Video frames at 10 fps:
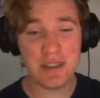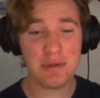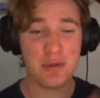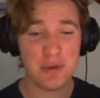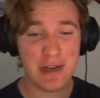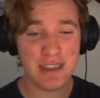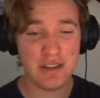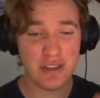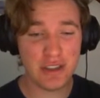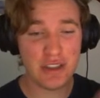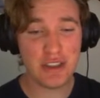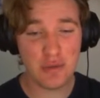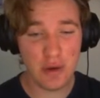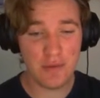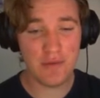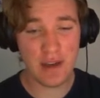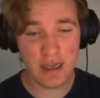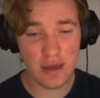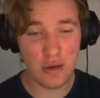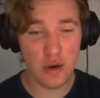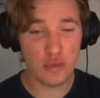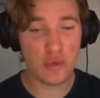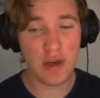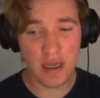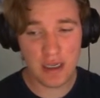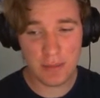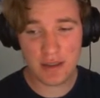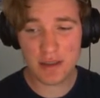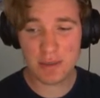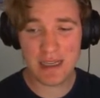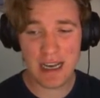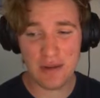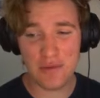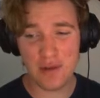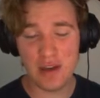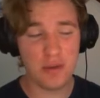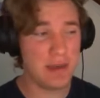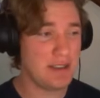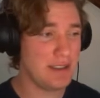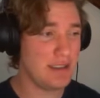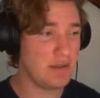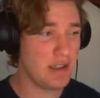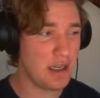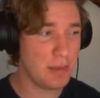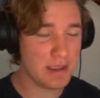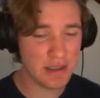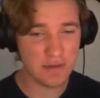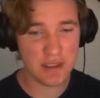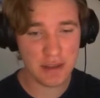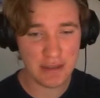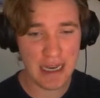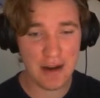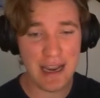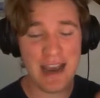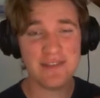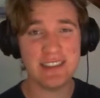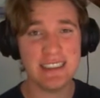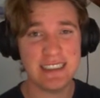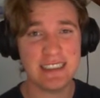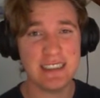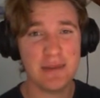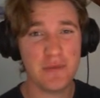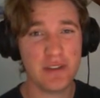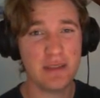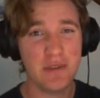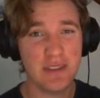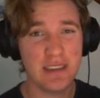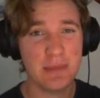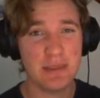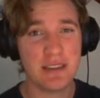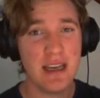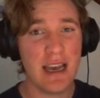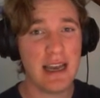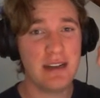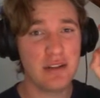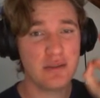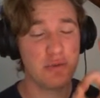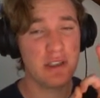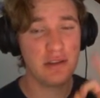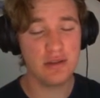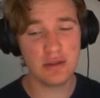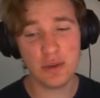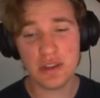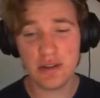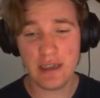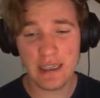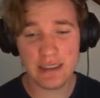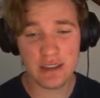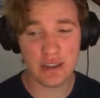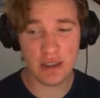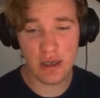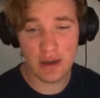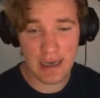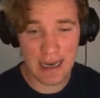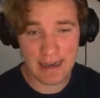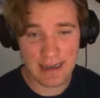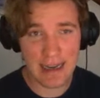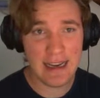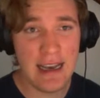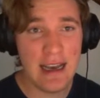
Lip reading: Today we're going to be reacting to his new video, Runnin Up. The song's been out for a little bit, as you can see over here, but the new video's out. I haven't seen it except for some of the snippets, and it looks really cool. So we're going to go ahead and look at that.